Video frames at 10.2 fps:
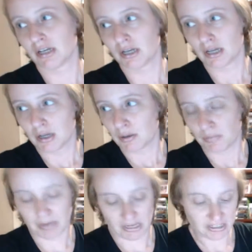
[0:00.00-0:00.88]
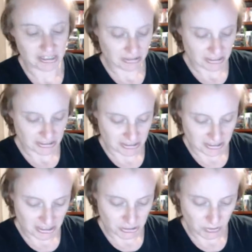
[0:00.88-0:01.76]
But at least this
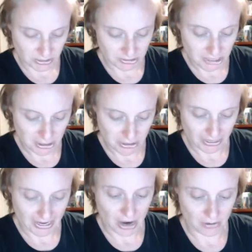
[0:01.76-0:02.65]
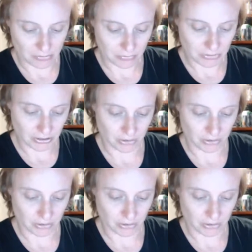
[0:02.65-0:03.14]
way it'll tell you, like, how, you know,